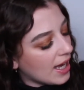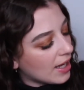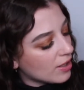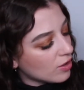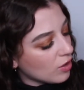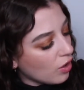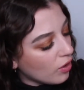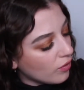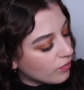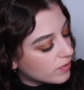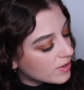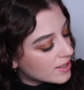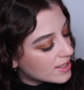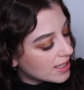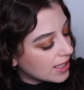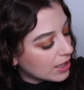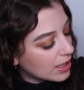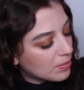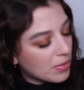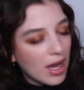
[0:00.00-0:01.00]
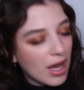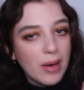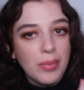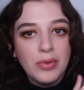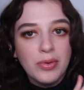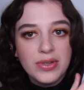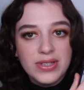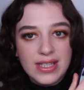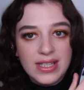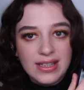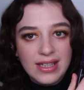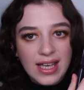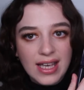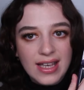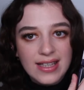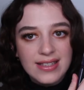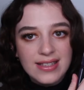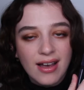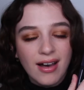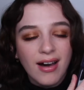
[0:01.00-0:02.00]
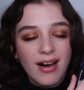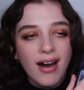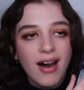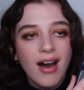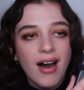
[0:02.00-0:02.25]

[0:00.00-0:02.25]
And obviously the purples in this are